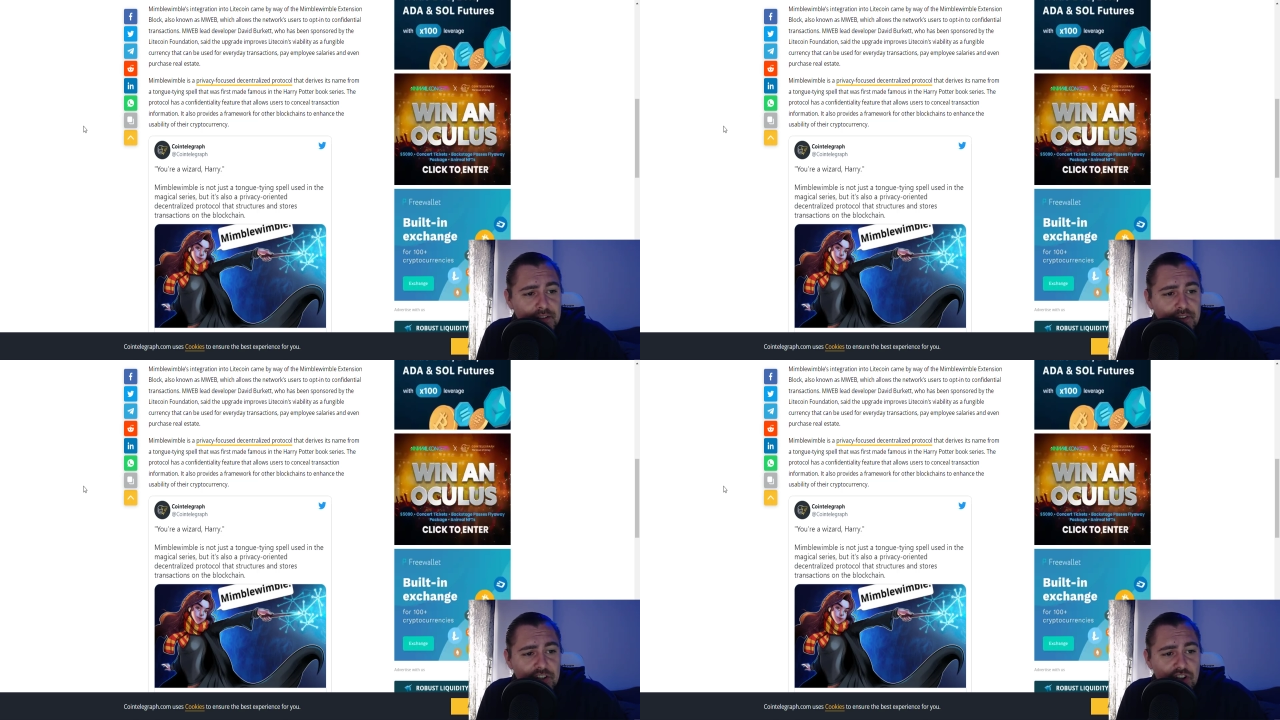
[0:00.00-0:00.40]

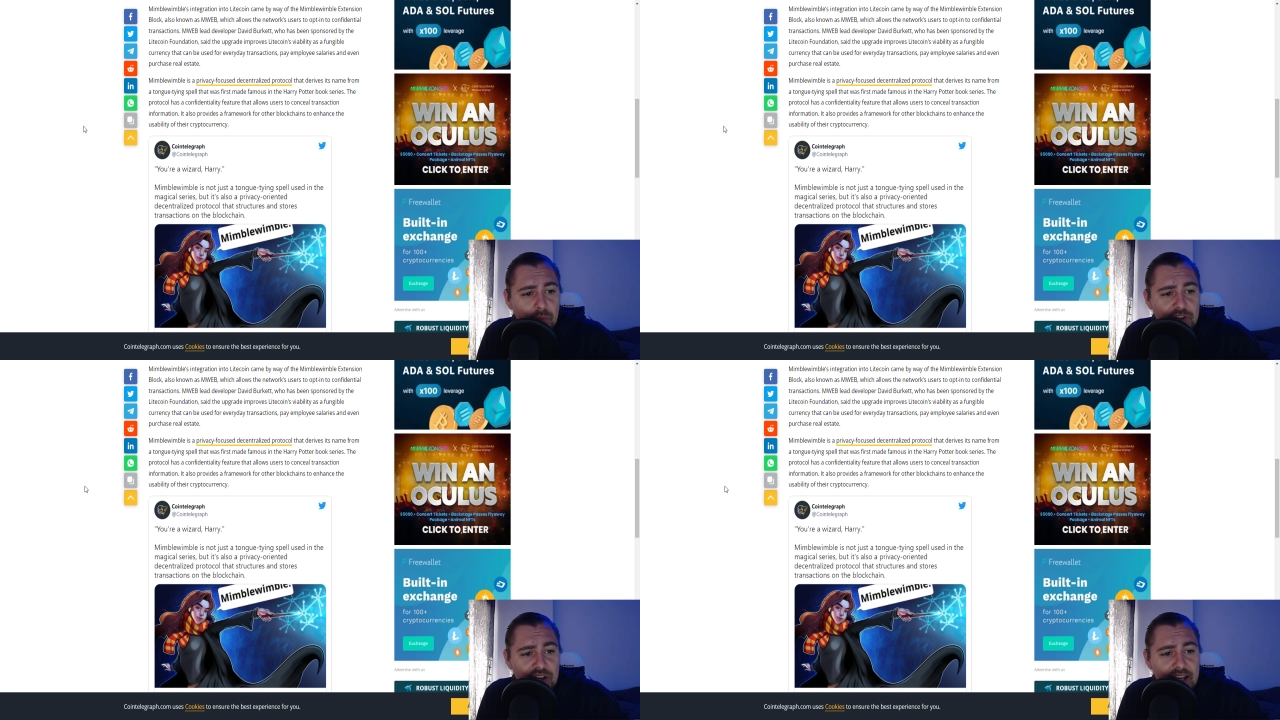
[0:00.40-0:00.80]
feature
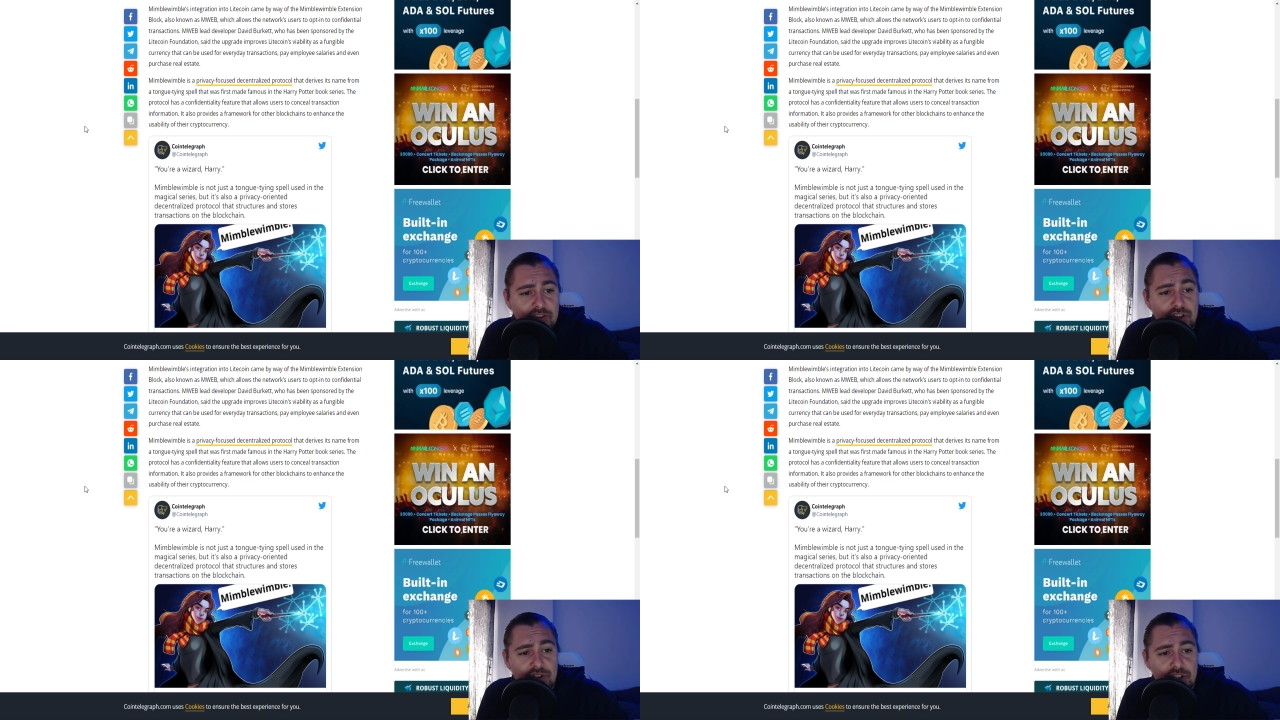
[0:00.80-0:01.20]
which
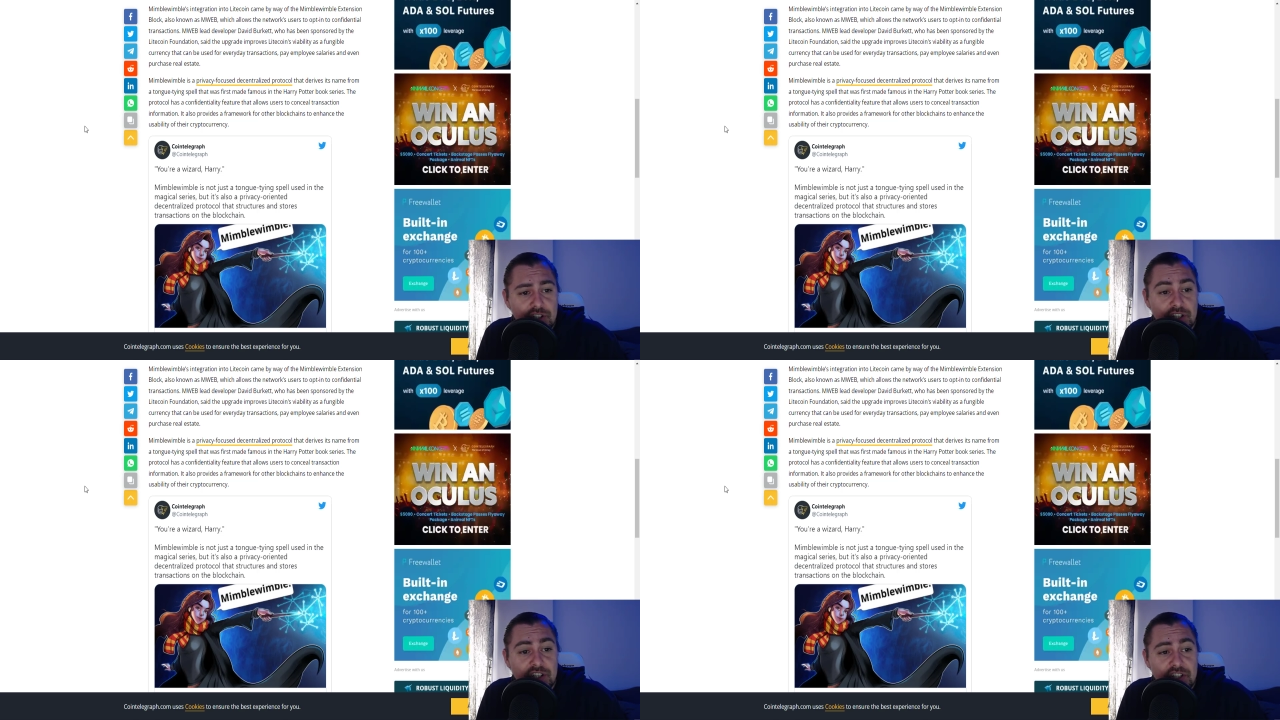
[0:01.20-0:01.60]
allows users
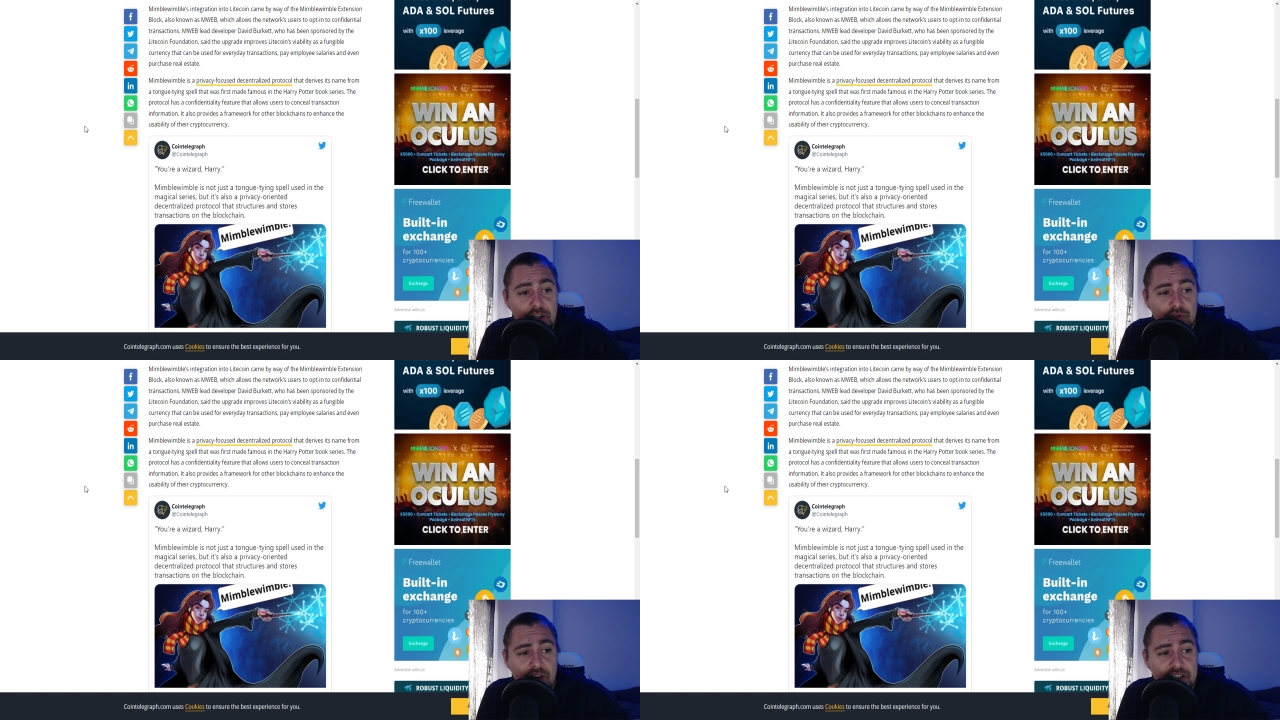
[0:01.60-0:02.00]
to
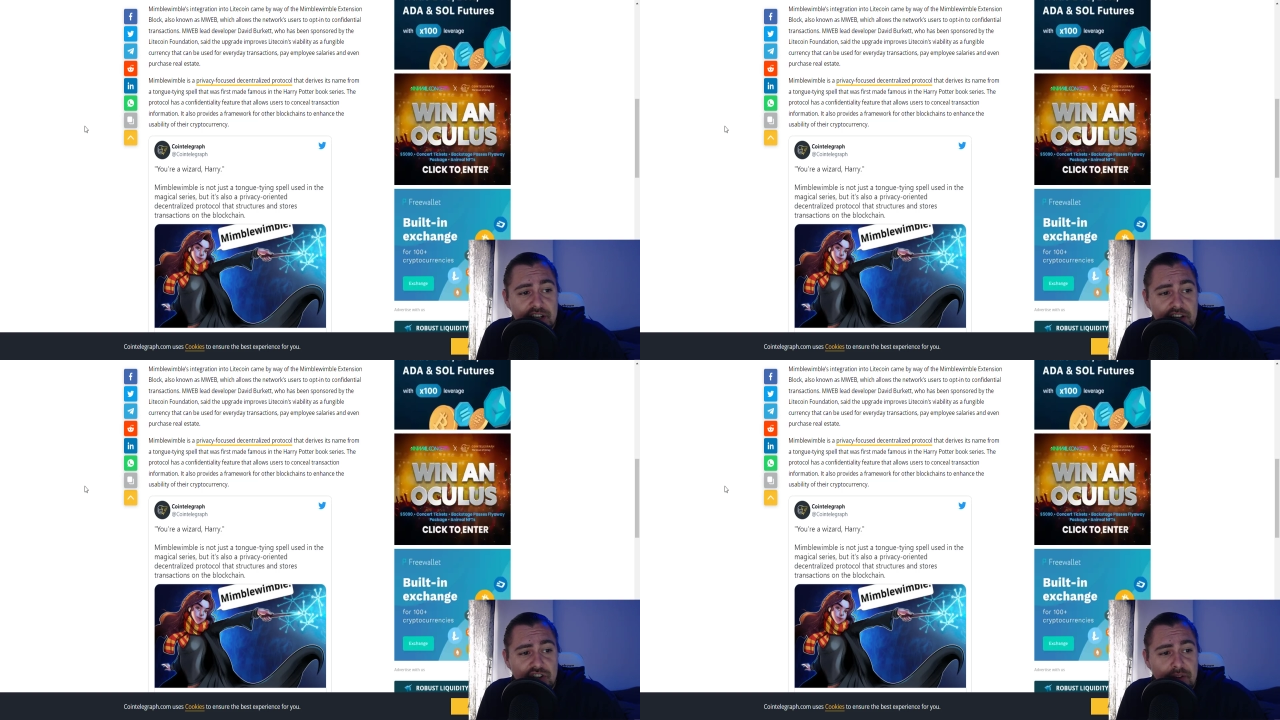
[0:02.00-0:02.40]
conceal
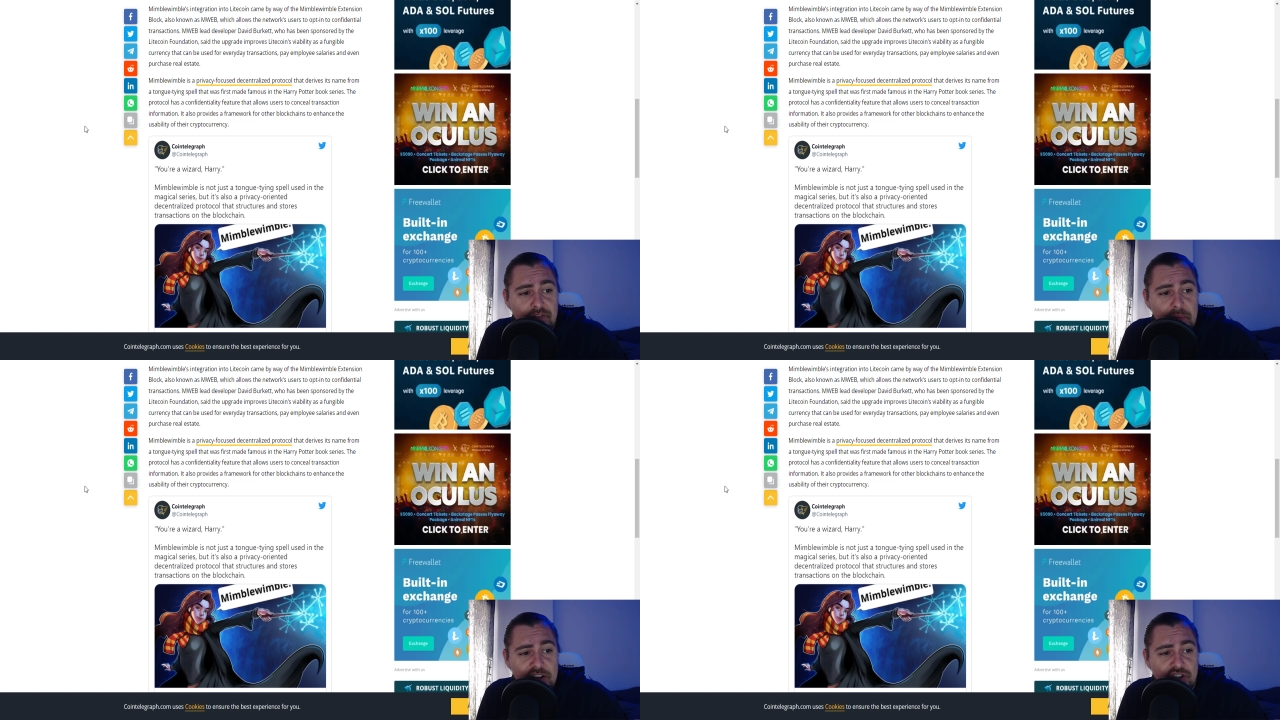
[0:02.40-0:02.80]
transaction
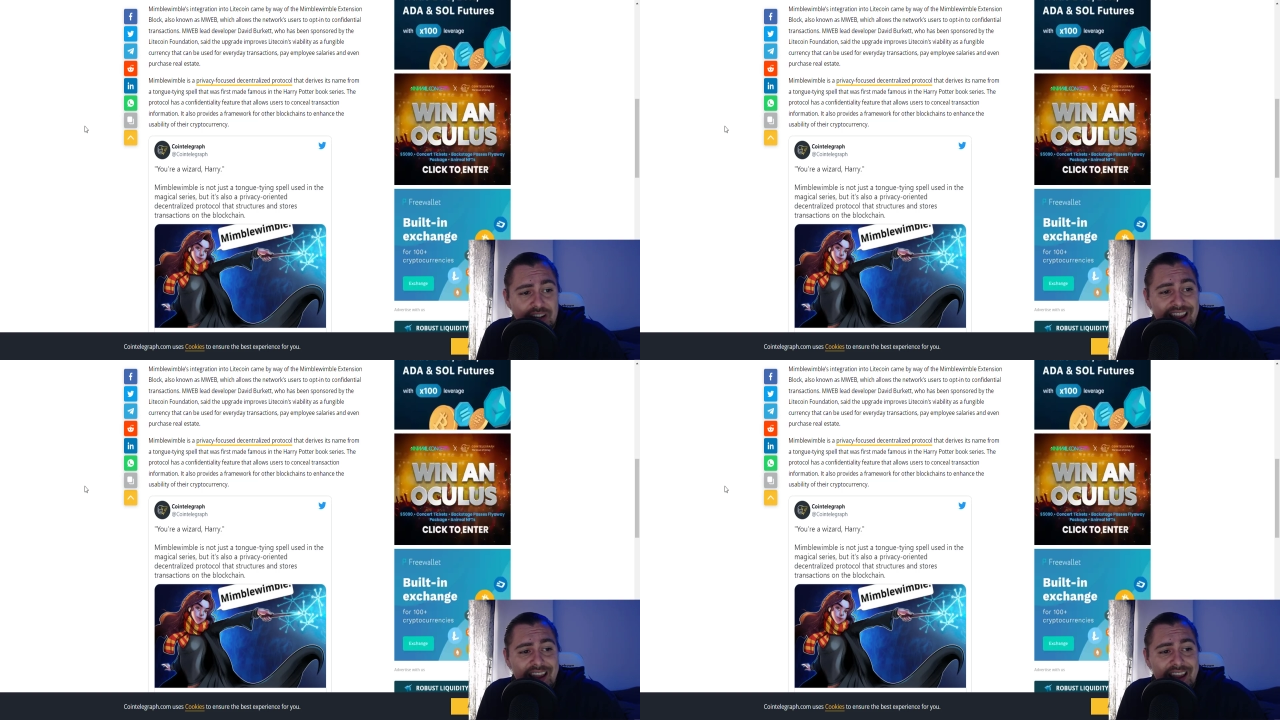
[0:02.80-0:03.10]
information.